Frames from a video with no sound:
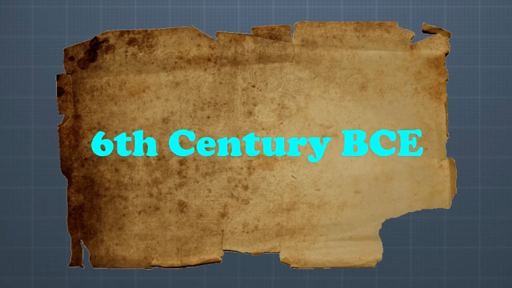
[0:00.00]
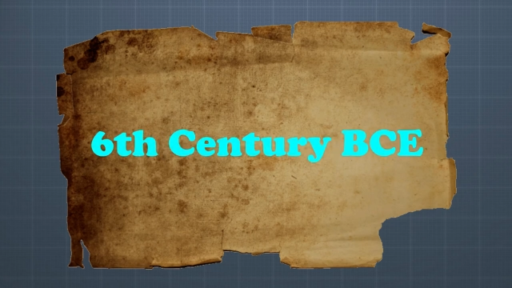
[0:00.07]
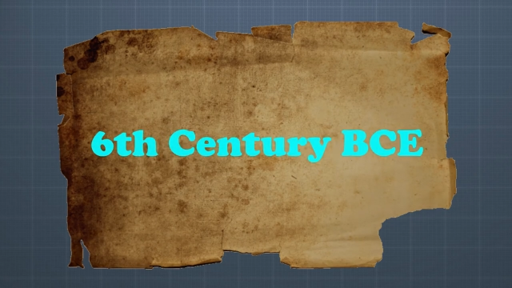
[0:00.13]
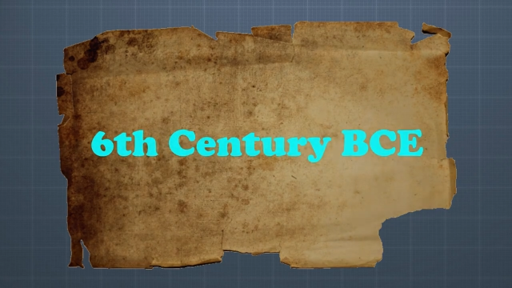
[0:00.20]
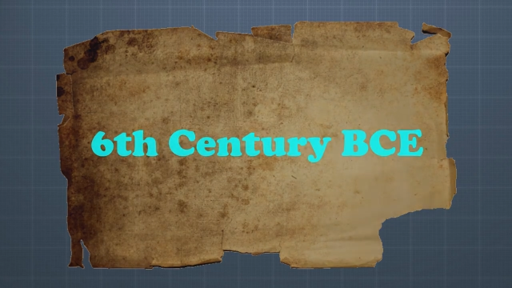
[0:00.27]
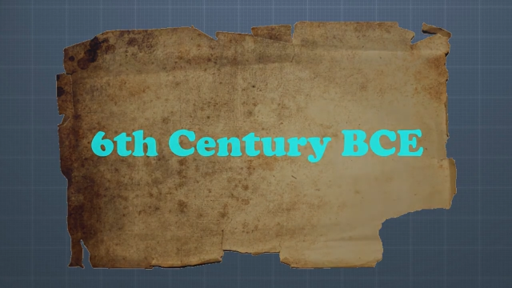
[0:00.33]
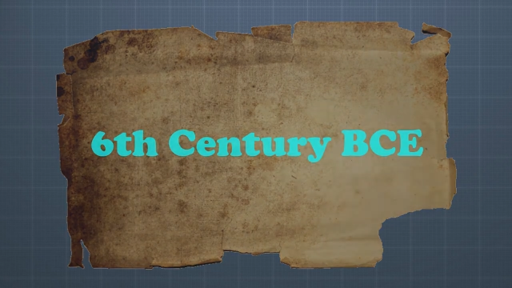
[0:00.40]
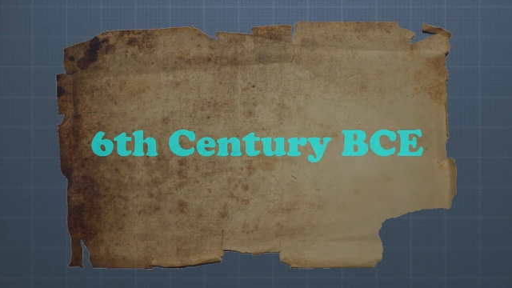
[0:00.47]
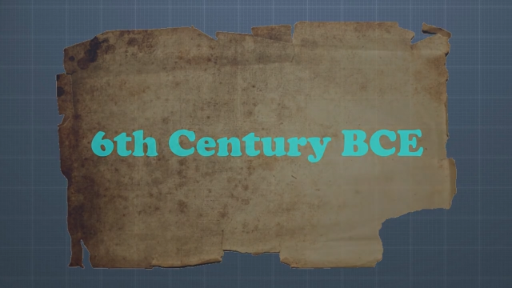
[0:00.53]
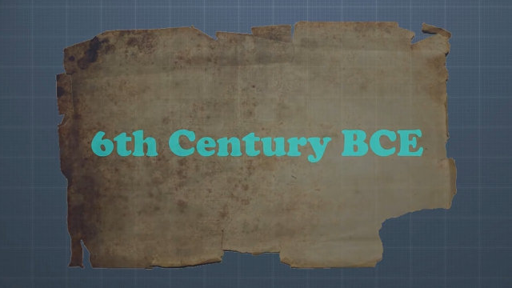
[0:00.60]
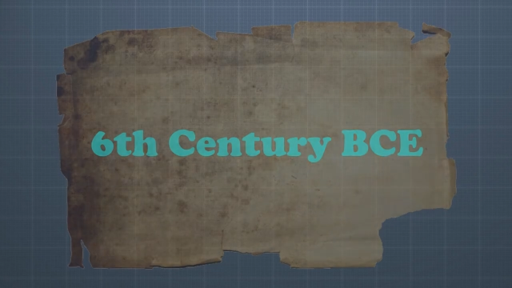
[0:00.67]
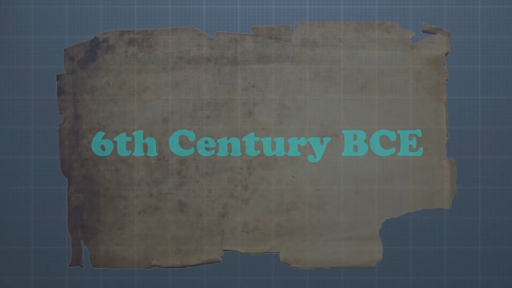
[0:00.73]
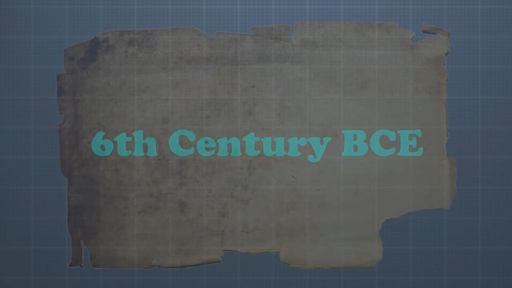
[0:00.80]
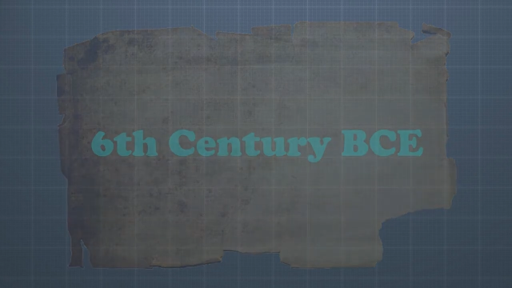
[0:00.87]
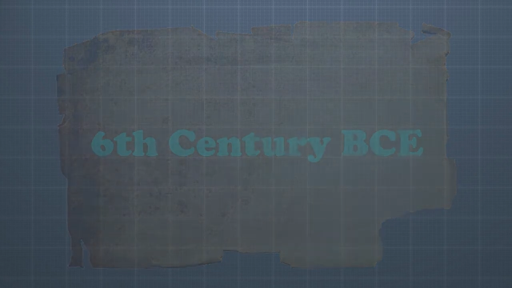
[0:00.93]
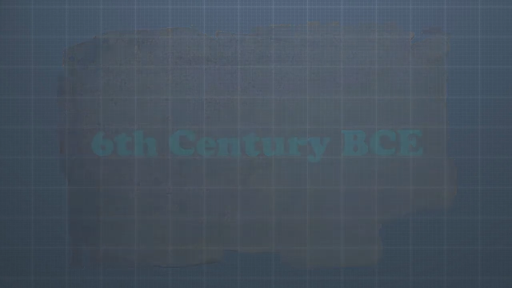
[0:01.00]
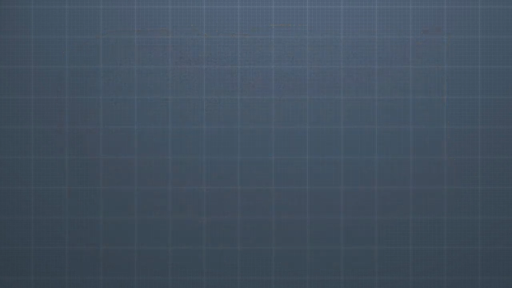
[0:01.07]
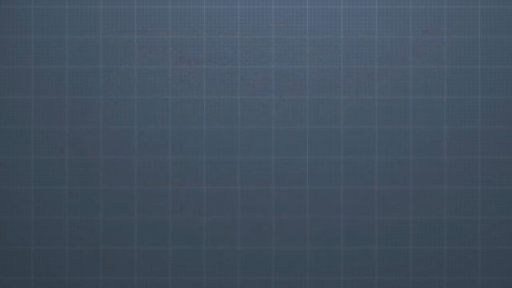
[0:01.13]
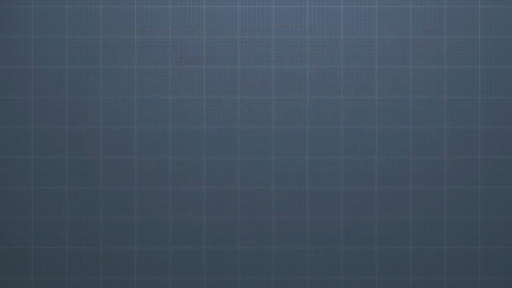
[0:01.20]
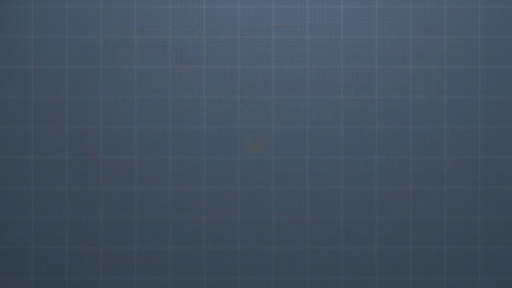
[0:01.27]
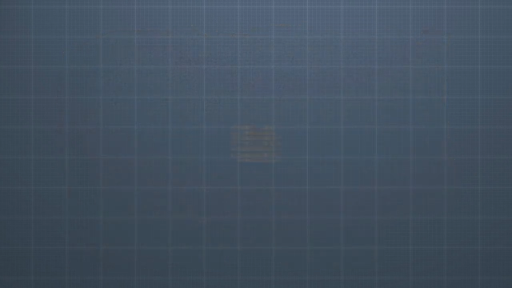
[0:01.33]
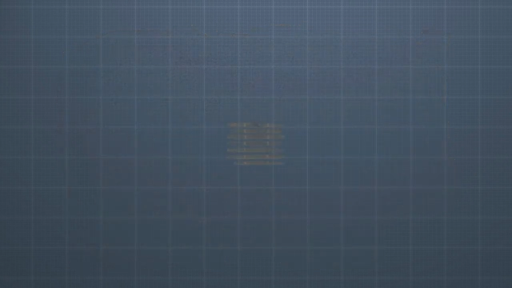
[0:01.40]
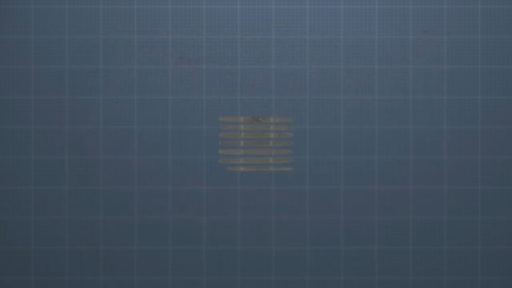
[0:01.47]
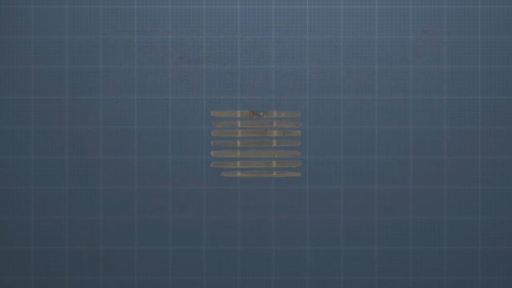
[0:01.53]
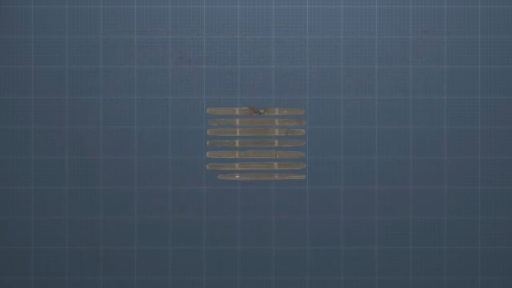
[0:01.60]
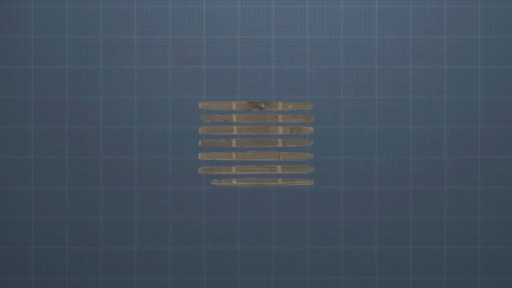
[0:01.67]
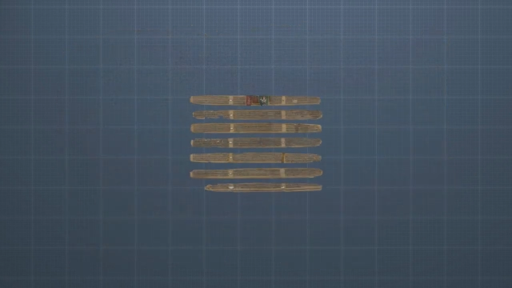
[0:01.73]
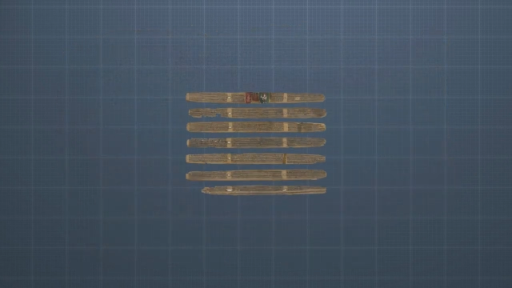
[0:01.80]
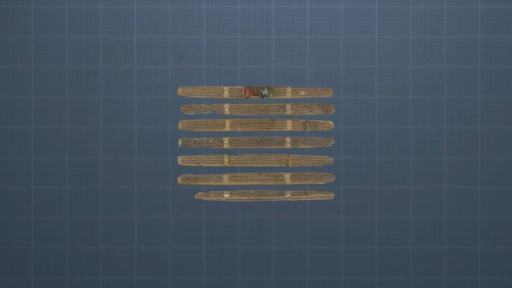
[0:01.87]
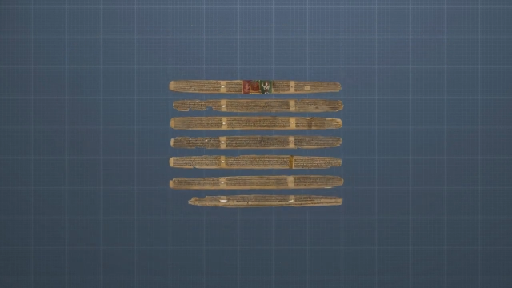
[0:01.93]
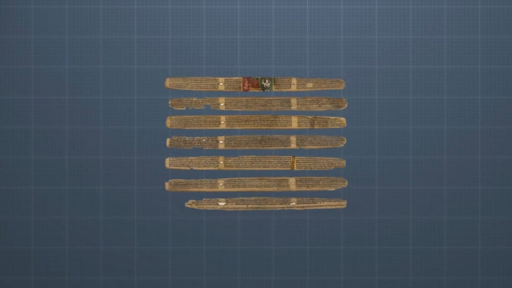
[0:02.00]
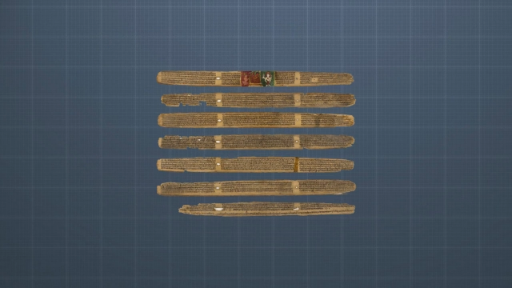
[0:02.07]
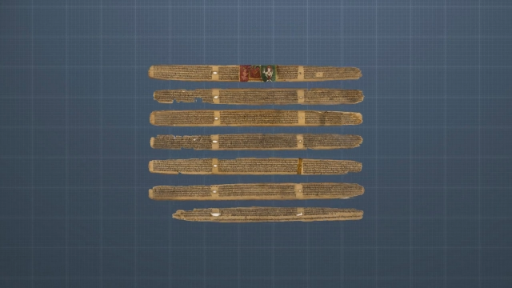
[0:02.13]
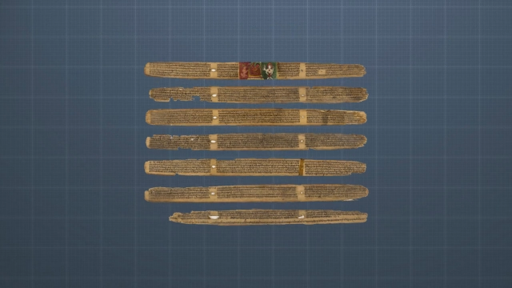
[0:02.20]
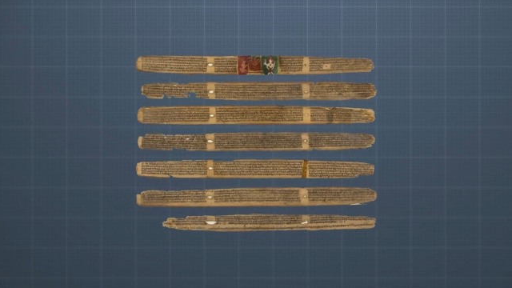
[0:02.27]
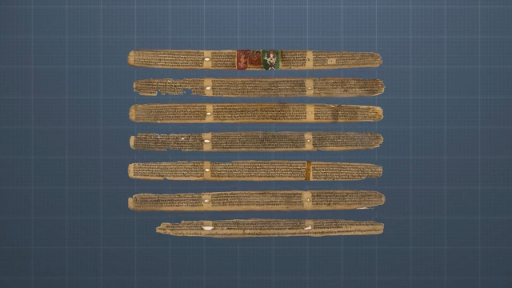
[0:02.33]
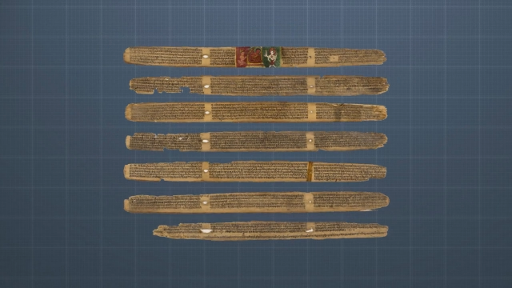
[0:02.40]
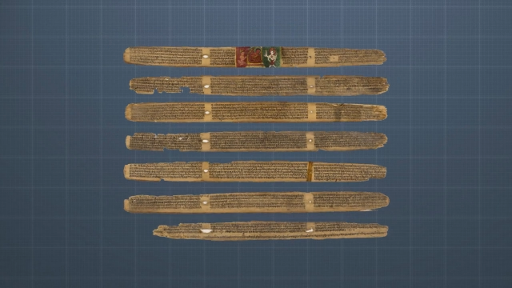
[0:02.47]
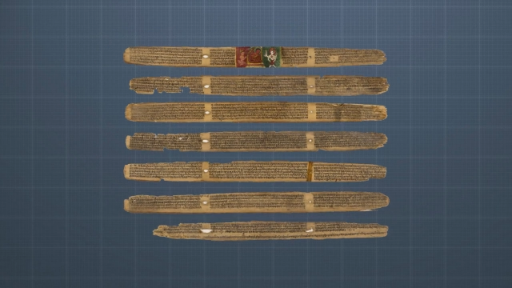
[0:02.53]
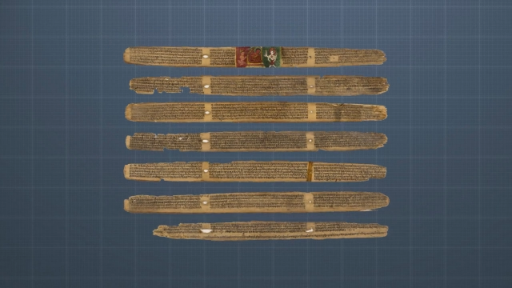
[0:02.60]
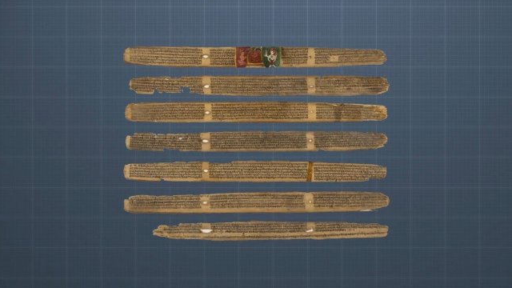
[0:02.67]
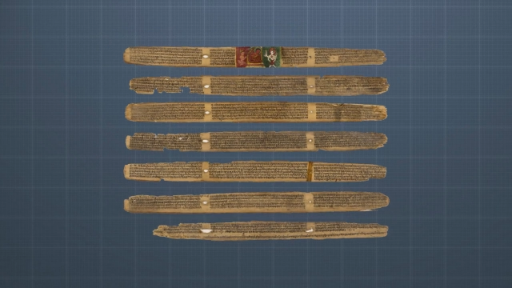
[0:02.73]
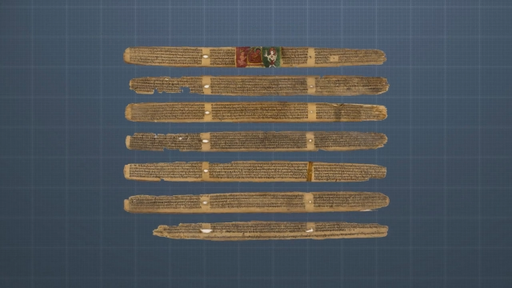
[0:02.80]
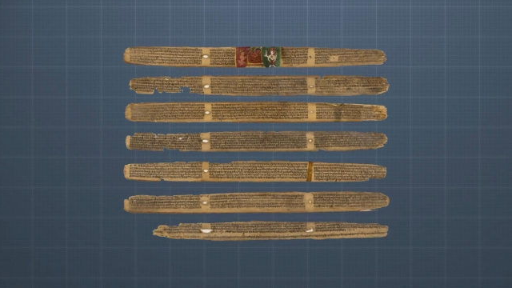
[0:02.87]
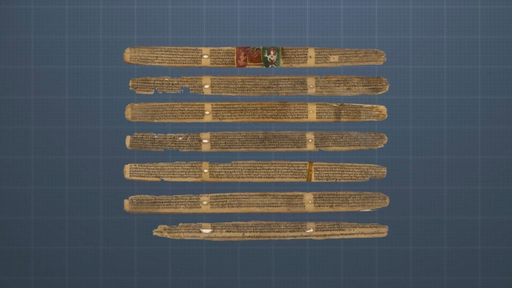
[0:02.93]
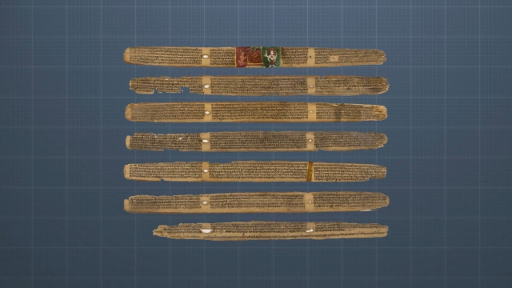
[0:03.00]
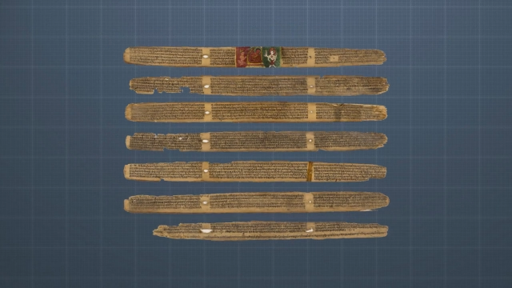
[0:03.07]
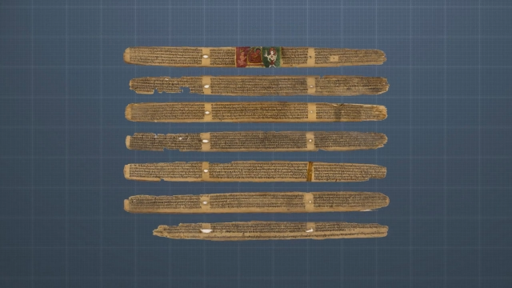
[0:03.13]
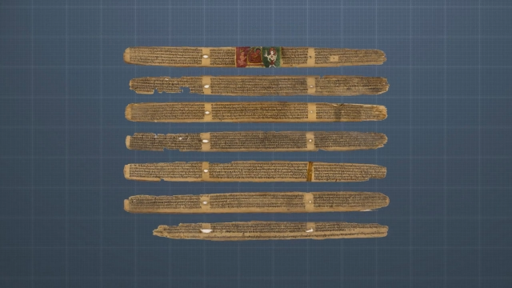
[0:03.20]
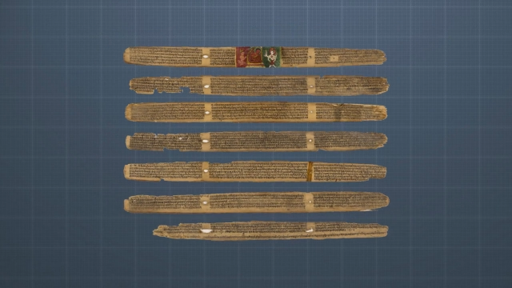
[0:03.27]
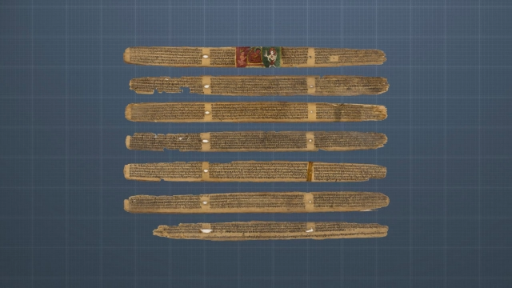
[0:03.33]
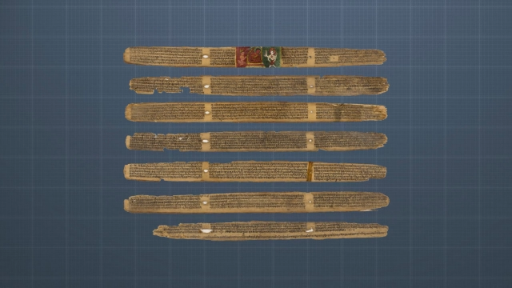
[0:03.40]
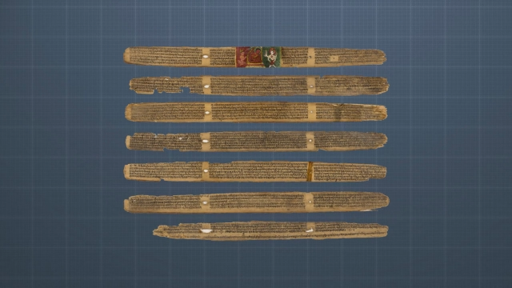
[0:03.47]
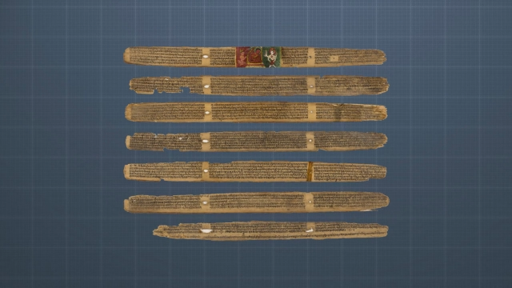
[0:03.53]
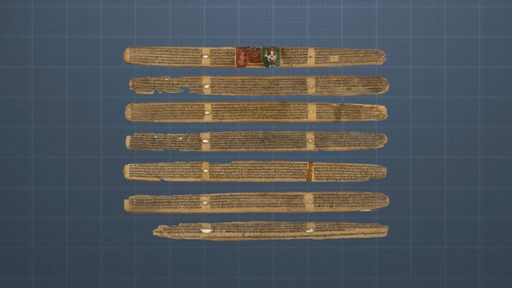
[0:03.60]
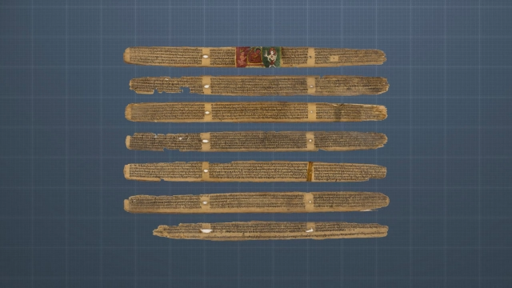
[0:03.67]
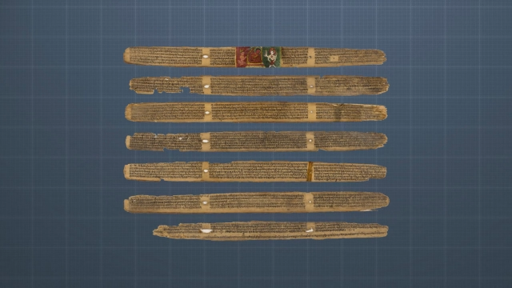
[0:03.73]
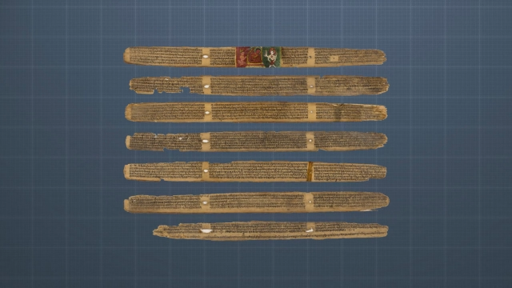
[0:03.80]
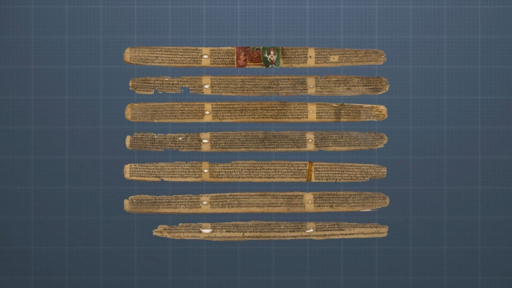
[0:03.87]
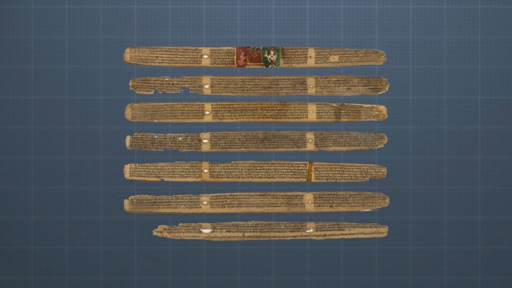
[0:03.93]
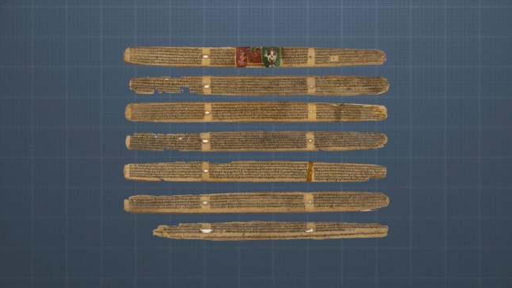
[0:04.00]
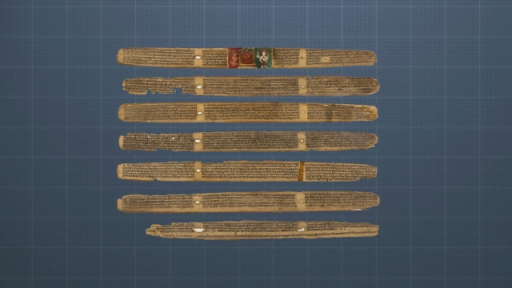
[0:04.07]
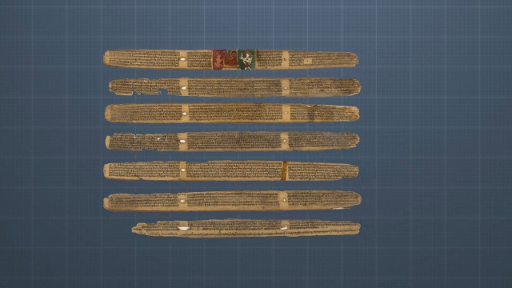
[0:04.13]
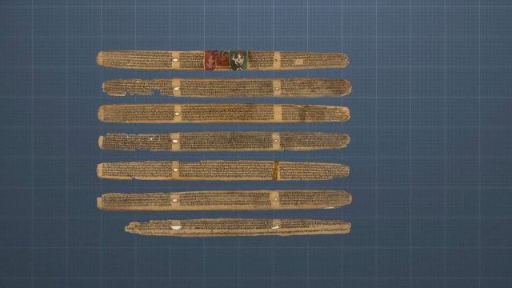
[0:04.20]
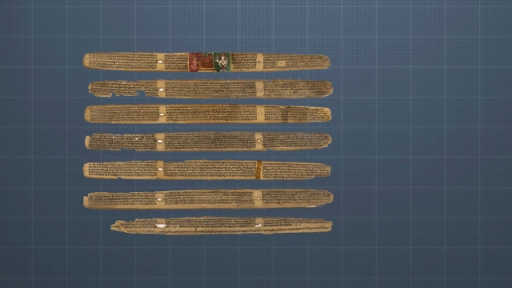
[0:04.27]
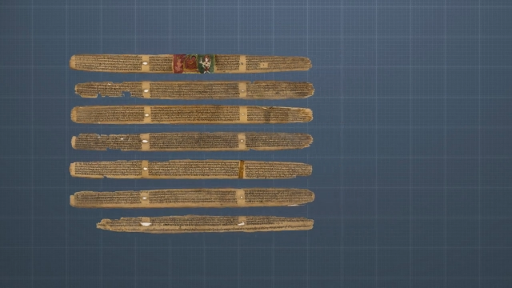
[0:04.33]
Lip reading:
(no speaker visible)